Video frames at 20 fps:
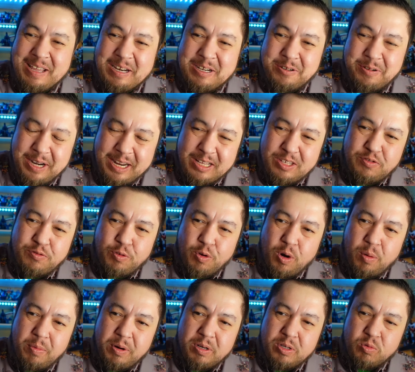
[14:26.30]

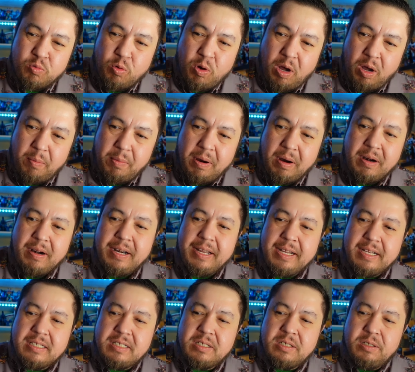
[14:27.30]
Transformers Walmart
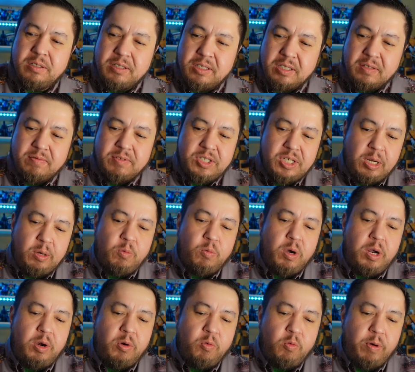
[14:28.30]
exclusive
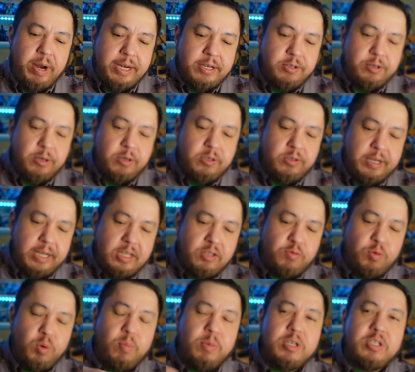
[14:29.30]
G1 Retro
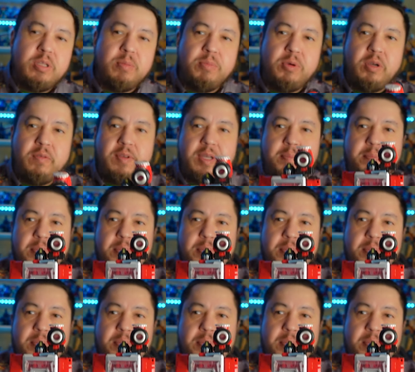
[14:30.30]
Transformers the Movie